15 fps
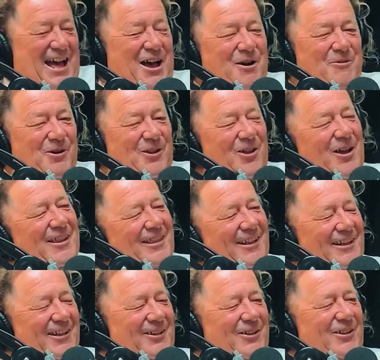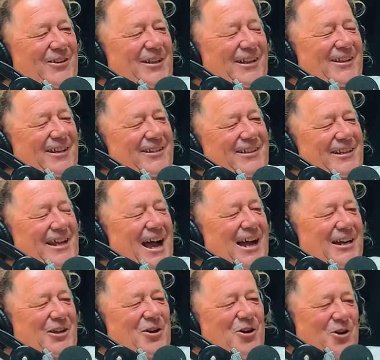Well, like the
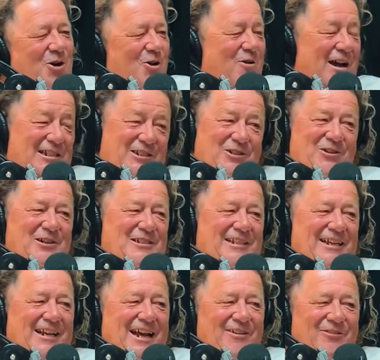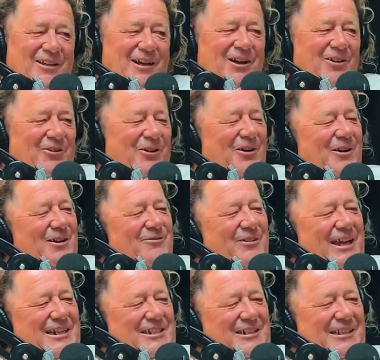young dog always tries to get over the old dog
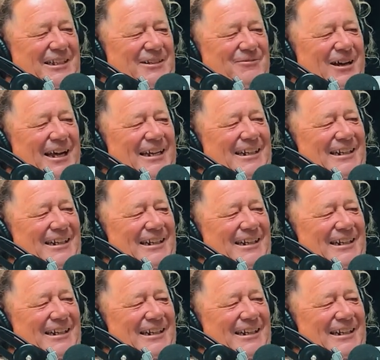eventually, mate.